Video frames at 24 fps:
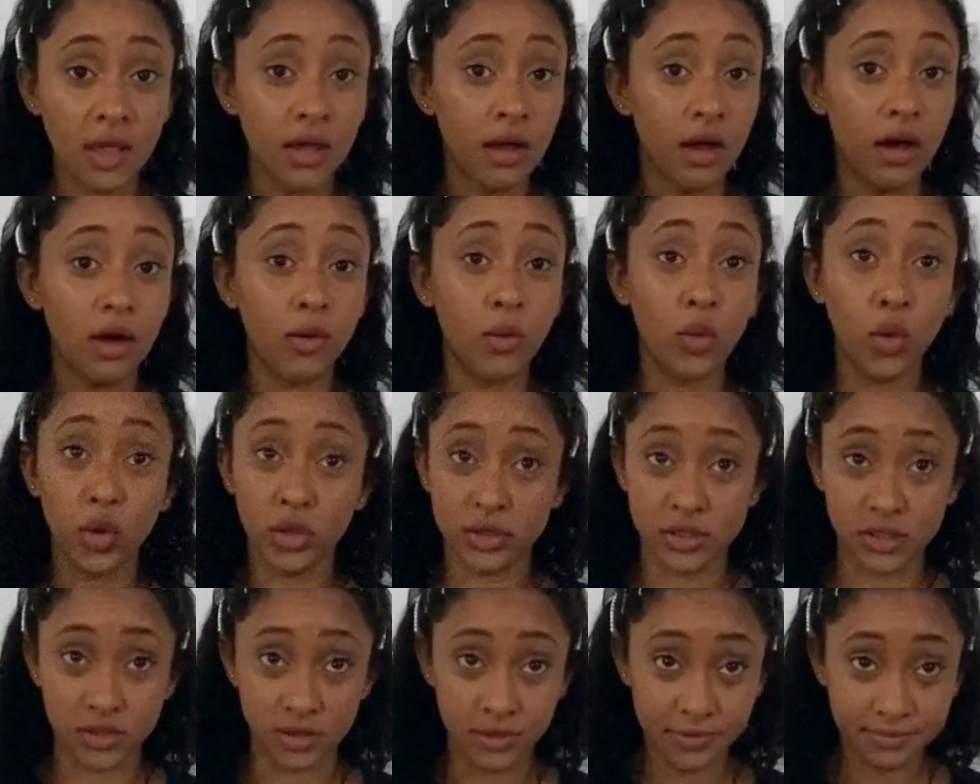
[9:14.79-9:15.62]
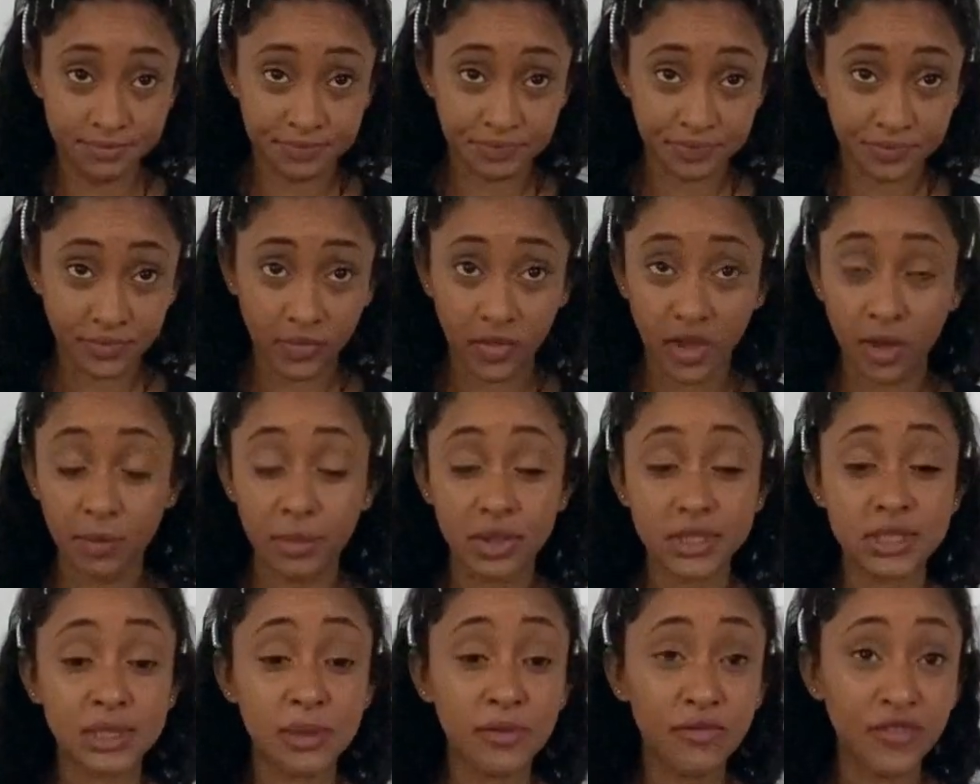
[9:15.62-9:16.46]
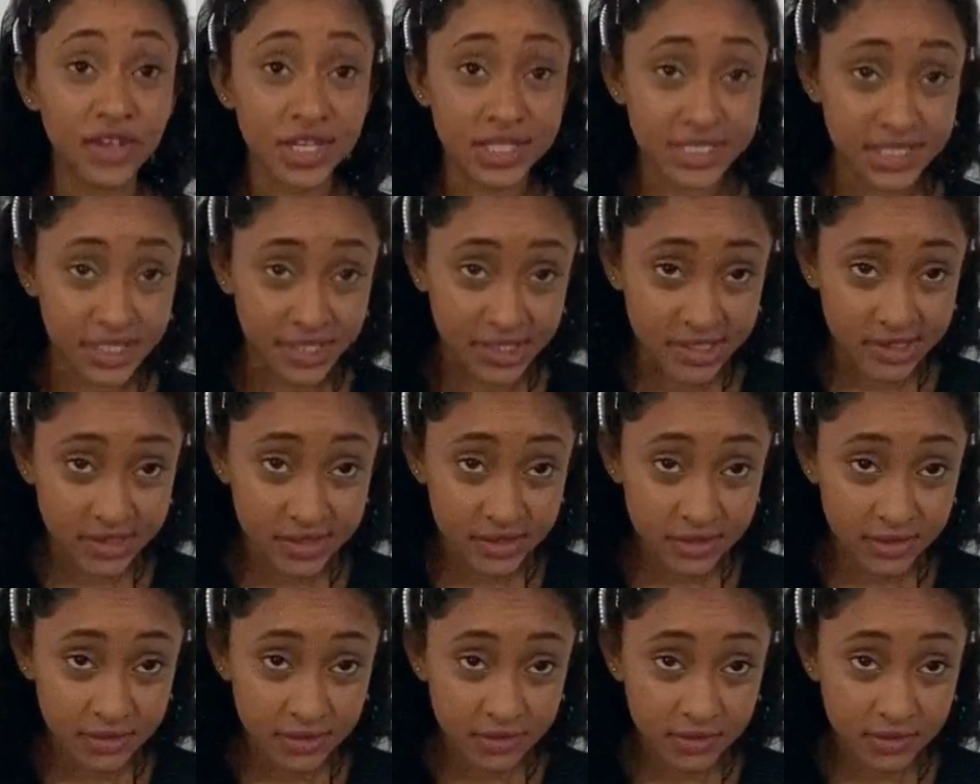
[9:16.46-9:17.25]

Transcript: of water, put some Vicks in it,